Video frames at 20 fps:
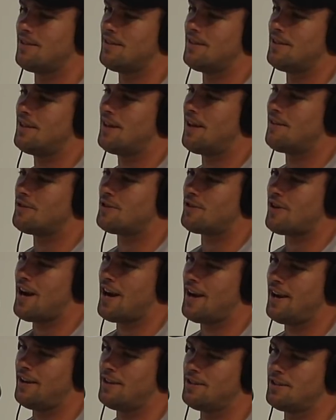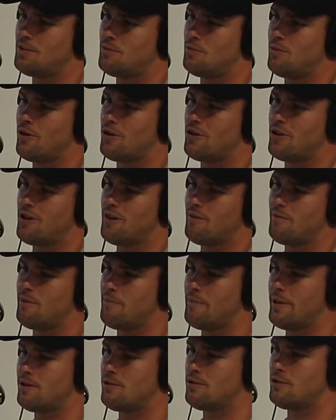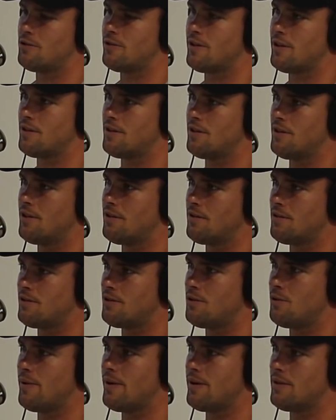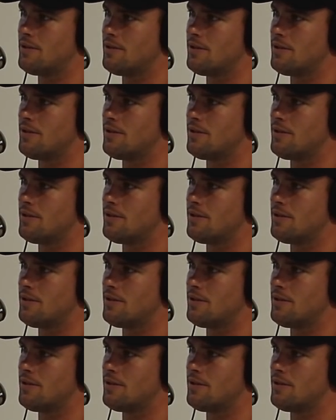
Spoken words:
He loves training, just working on a bit of mental strength. You know, 2 hours in